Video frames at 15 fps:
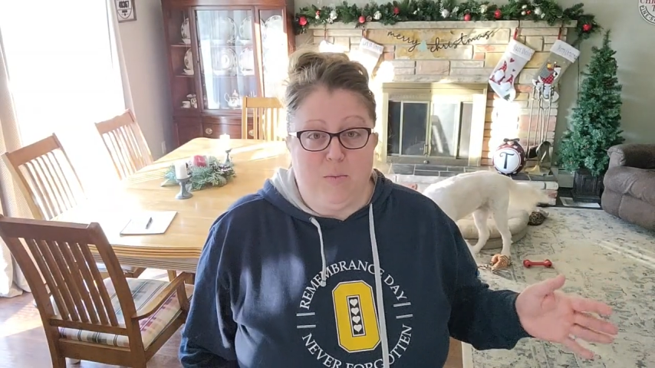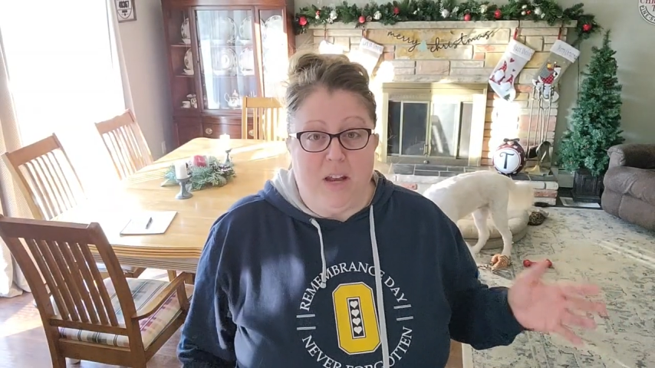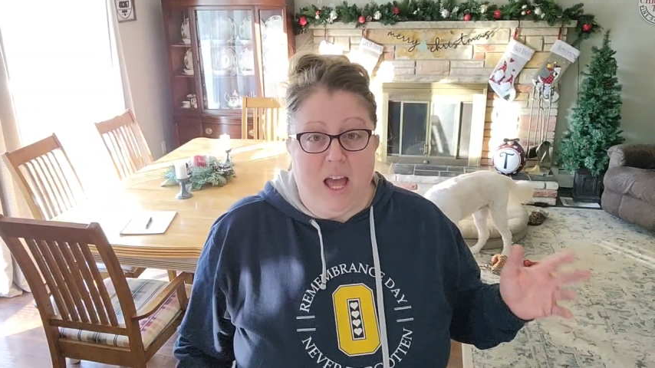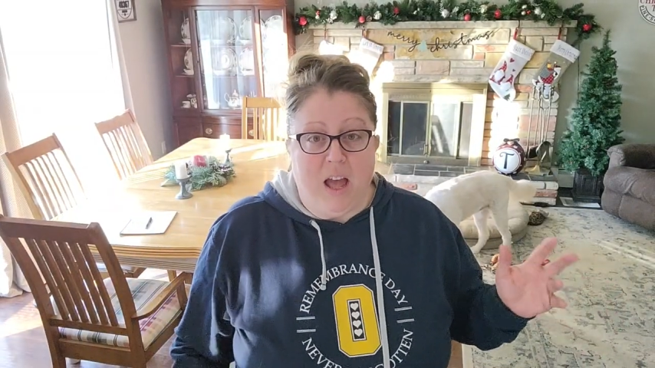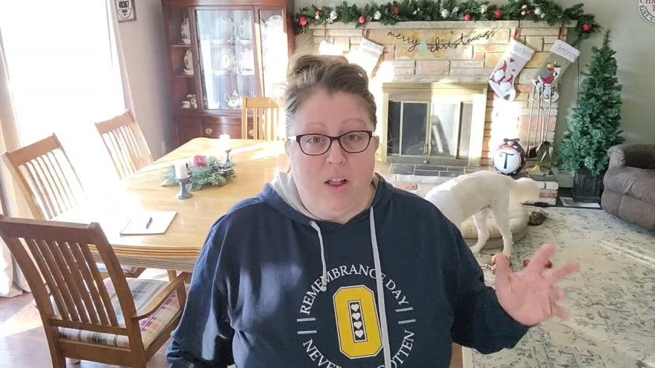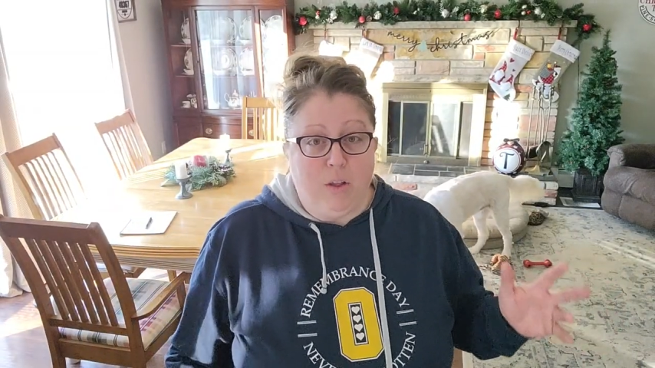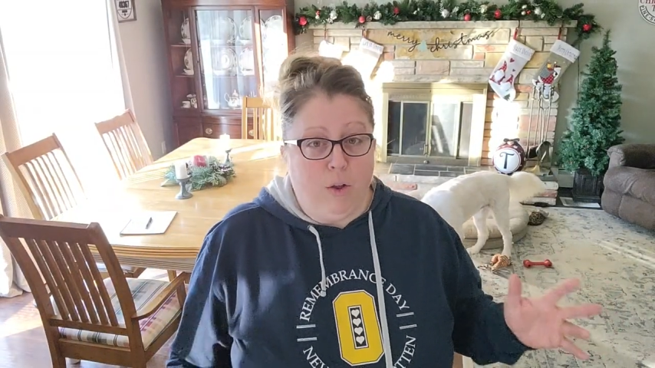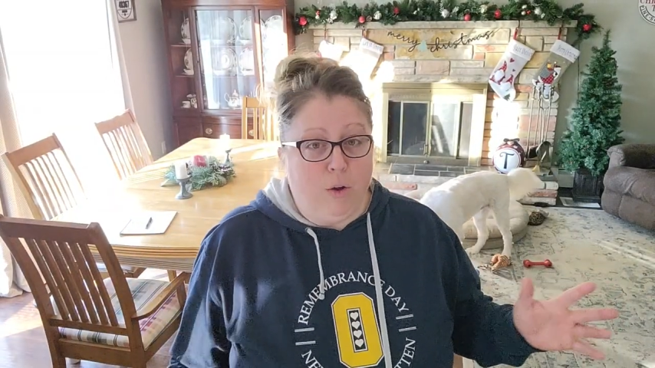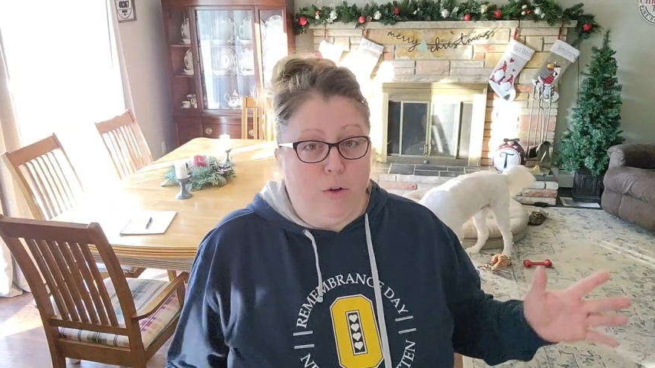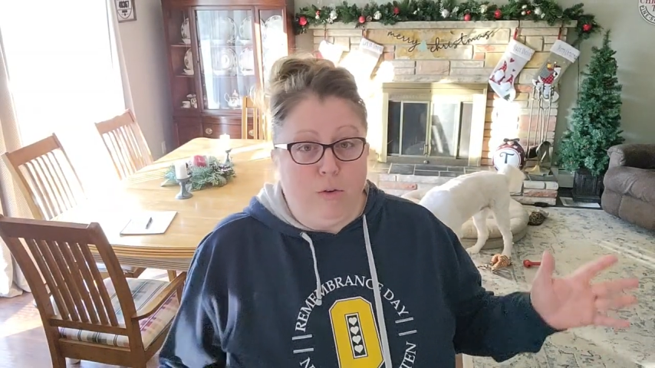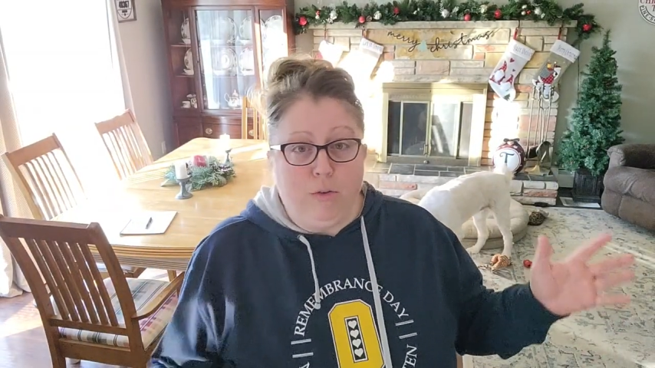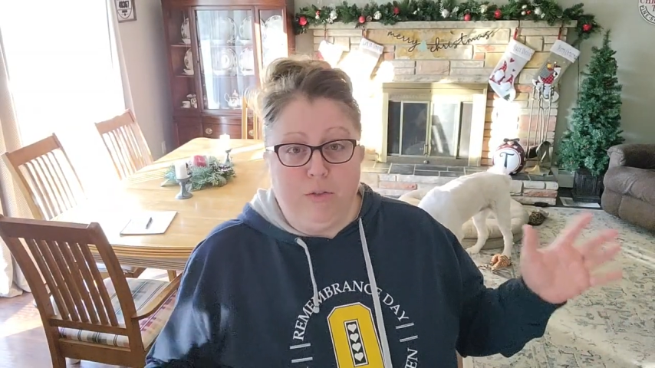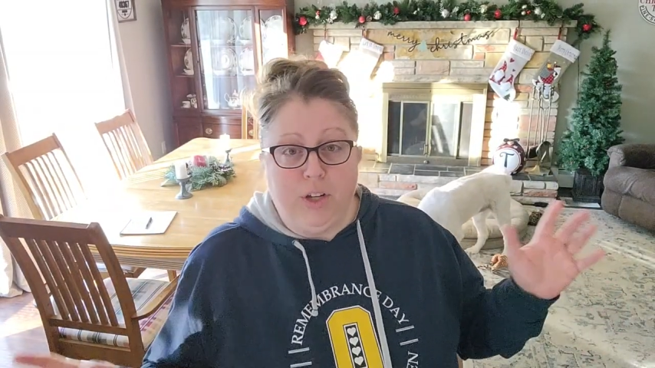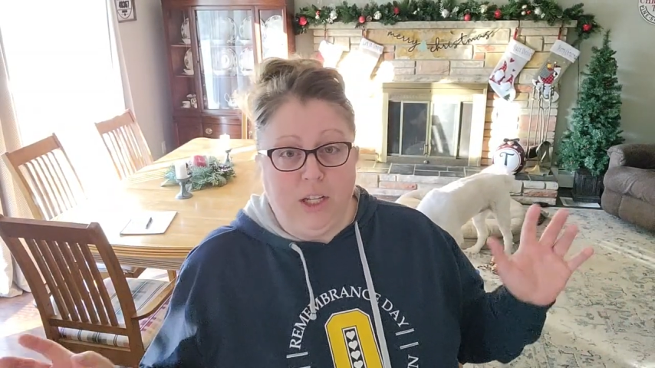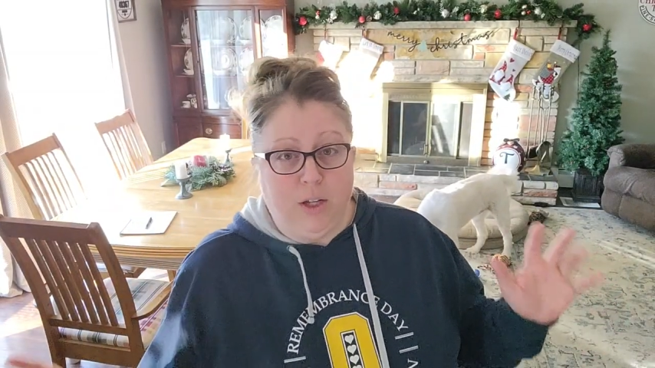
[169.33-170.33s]
but all
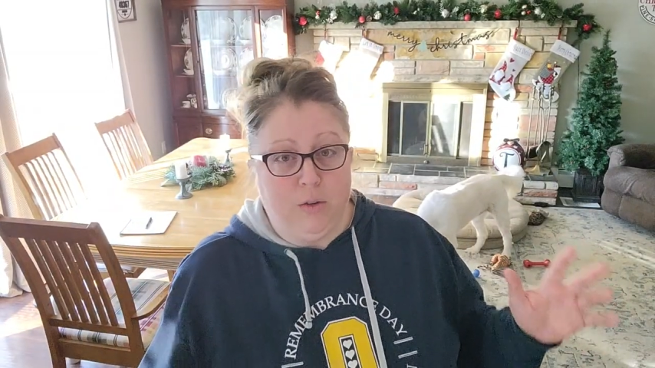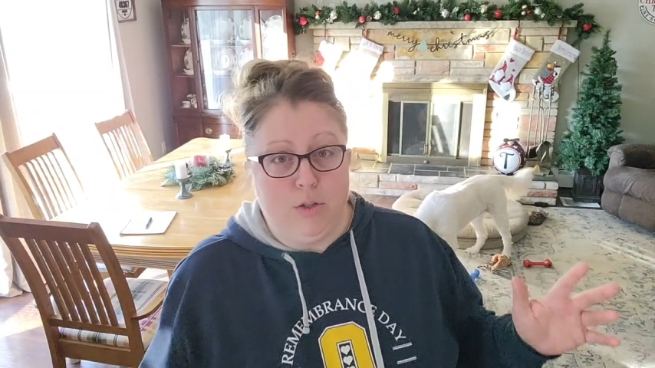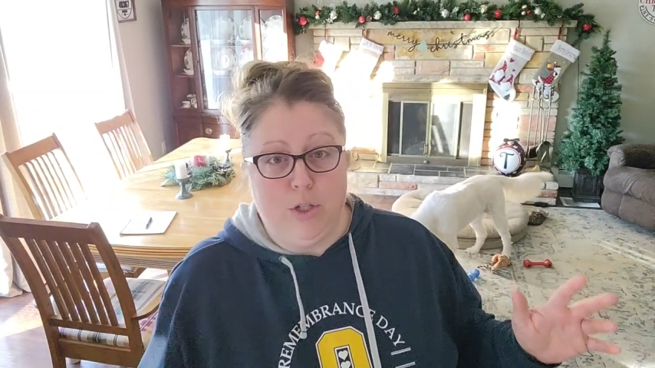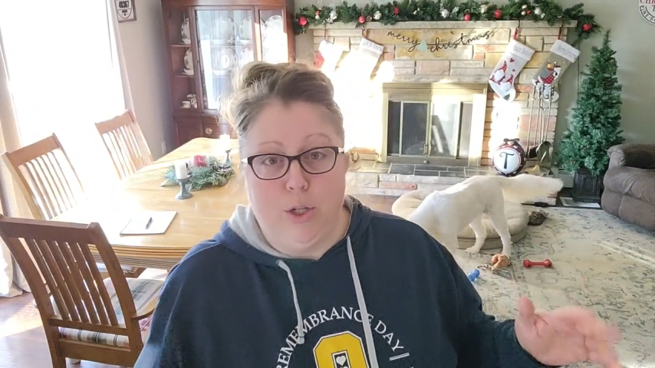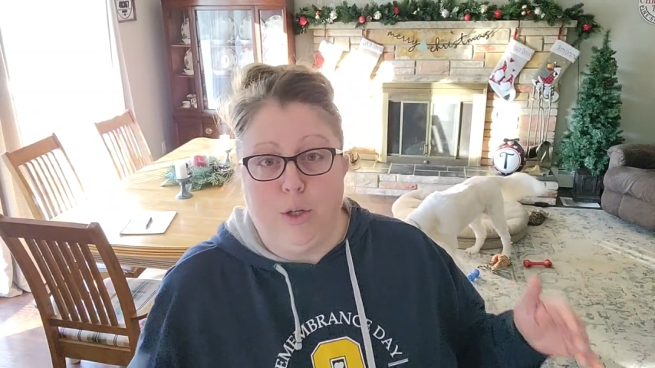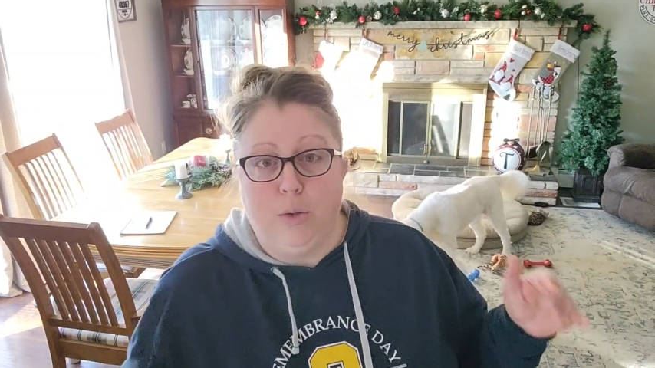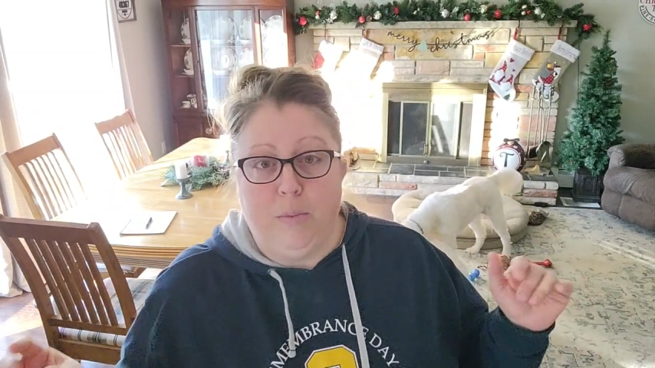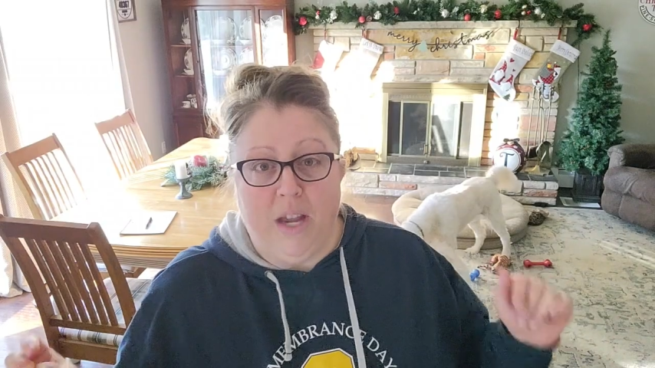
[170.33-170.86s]
over YouTube,